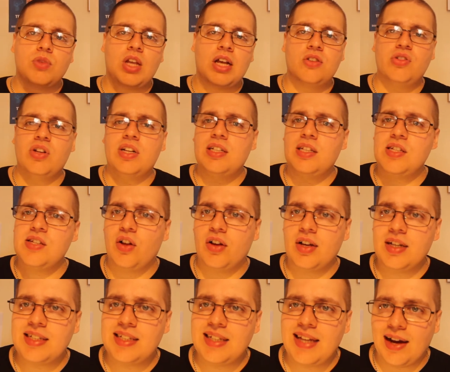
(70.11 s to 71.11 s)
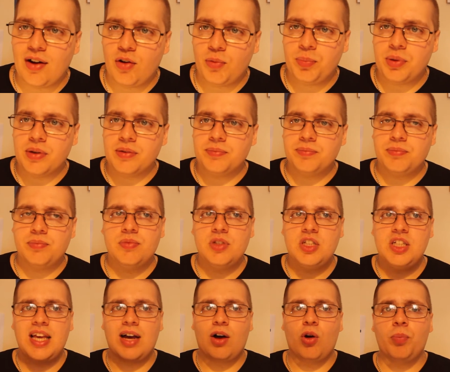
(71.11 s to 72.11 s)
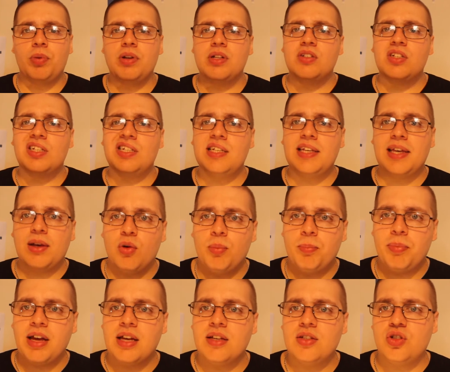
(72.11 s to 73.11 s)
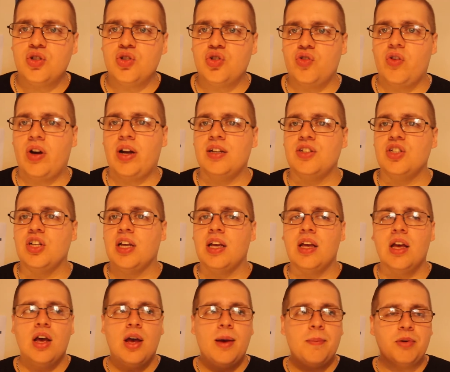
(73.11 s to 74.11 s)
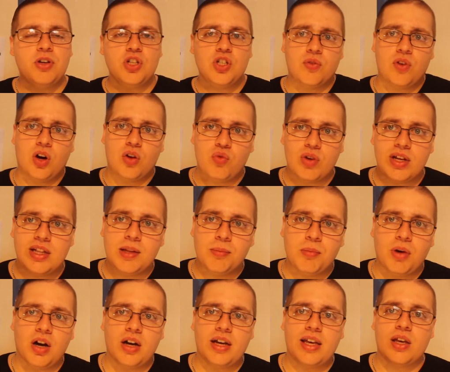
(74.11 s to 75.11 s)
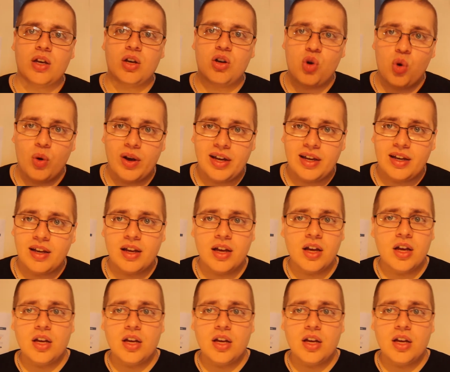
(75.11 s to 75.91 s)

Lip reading: So this is like scalping. Scalping's a skill-based strategy because you've got to read the market quick,